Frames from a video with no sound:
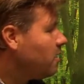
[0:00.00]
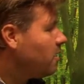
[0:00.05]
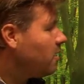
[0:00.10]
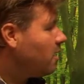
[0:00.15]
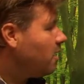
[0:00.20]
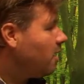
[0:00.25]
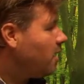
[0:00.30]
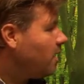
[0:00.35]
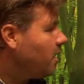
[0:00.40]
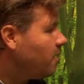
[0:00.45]

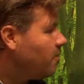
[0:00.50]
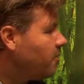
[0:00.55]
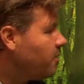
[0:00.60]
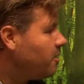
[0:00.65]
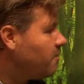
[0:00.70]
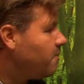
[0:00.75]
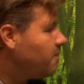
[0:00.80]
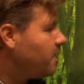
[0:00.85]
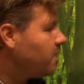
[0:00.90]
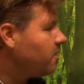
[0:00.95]
The
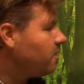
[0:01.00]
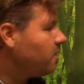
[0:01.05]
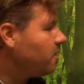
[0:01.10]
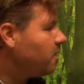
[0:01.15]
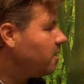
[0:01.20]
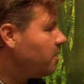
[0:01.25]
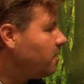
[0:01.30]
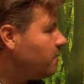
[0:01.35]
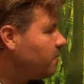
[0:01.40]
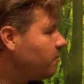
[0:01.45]

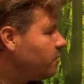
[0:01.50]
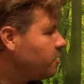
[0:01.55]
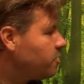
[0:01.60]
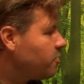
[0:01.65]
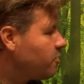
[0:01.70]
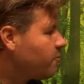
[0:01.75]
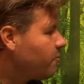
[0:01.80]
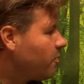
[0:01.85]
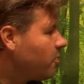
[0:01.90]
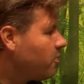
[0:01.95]
amygdala, which
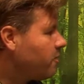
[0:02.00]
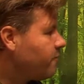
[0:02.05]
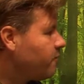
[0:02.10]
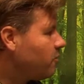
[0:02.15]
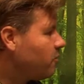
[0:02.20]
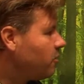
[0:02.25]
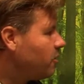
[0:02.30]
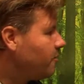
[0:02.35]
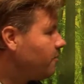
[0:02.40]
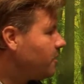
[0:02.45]
is part of
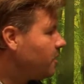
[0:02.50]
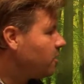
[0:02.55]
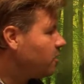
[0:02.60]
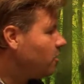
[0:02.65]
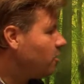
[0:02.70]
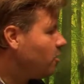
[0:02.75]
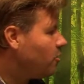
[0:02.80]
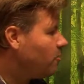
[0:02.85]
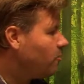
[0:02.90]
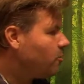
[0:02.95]
your limbic
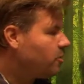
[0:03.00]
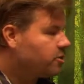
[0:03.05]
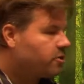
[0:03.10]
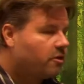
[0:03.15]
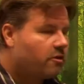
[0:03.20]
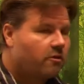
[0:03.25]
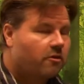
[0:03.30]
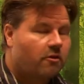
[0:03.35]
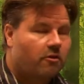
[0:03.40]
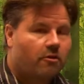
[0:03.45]
lobe, which
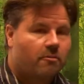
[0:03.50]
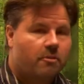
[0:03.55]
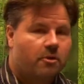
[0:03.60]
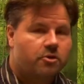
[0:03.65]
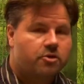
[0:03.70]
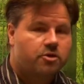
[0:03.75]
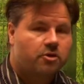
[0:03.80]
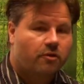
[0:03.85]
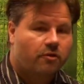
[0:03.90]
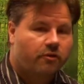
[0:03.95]
is your
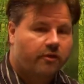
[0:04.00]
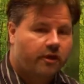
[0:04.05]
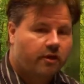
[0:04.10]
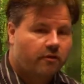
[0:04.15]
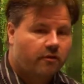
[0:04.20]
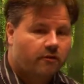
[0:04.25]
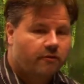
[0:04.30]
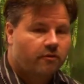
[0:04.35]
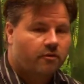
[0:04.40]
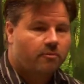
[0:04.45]
emotional
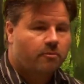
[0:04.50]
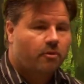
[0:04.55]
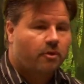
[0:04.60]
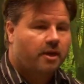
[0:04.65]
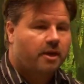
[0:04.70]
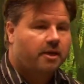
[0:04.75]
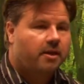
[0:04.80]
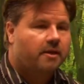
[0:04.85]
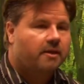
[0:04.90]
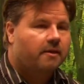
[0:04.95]
center of your
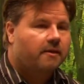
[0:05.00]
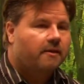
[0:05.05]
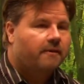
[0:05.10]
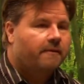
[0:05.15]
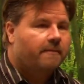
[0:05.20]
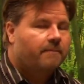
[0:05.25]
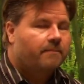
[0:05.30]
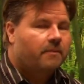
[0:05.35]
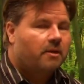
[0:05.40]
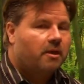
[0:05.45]
brain,
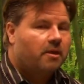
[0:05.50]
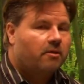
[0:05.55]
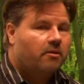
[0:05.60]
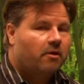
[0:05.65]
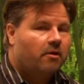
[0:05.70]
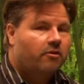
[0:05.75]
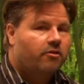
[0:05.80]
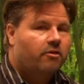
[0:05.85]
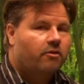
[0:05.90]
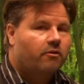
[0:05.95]
is
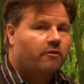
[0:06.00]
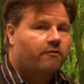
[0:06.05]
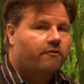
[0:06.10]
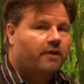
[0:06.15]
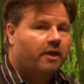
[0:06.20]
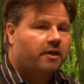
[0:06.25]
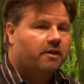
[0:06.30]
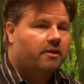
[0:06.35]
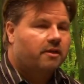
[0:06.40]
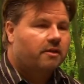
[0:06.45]
also
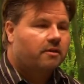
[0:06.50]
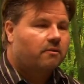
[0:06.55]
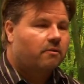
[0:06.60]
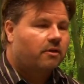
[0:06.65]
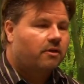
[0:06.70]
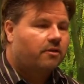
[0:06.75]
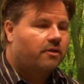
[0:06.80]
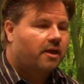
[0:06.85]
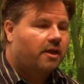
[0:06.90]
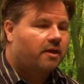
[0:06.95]
affected
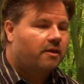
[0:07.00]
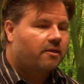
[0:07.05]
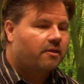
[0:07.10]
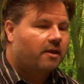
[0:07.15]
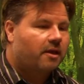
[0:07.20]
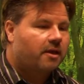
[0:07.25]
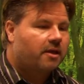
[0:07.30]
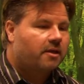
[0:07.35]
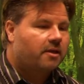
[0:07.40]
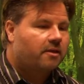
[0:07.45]
with
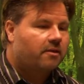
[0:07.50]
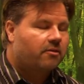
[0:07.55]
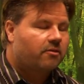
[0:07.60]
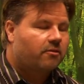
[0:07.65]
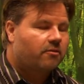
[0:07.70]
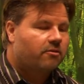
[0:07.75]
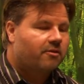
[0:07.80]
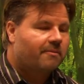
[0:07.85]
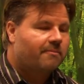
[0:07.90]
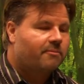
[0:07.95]
anxiety.
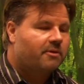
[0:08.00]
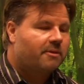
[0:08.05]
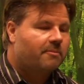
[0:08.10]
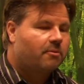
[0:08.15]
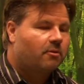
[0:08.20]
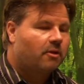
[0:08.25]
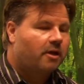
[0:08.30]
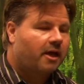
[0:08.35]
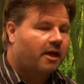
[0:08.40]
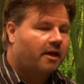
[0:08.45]
So some
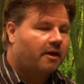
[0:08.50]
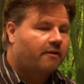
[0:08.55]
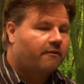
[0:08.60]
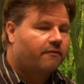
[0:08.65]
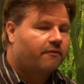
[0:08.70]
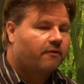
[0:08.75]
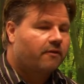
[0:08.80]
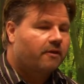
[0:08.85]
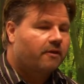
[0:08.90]
people have